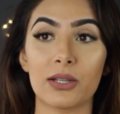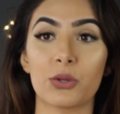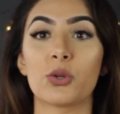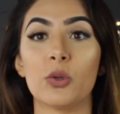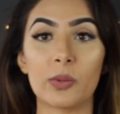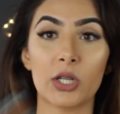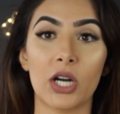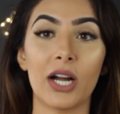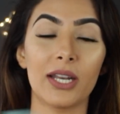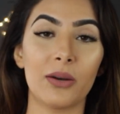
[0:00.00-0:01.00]
super
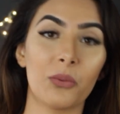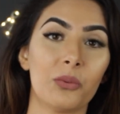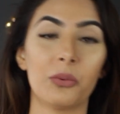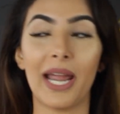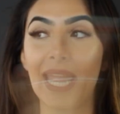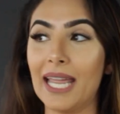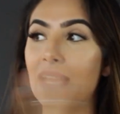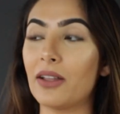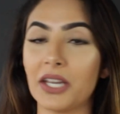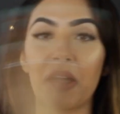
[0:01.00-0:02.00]
on way
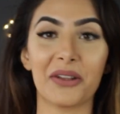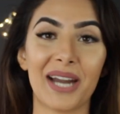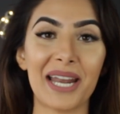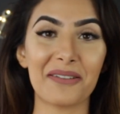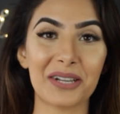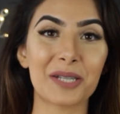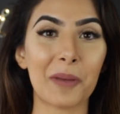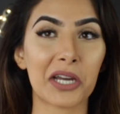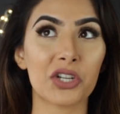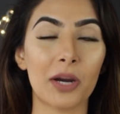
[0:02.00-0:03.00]
on the other end of the
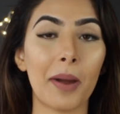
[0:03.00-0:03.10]
spectrum.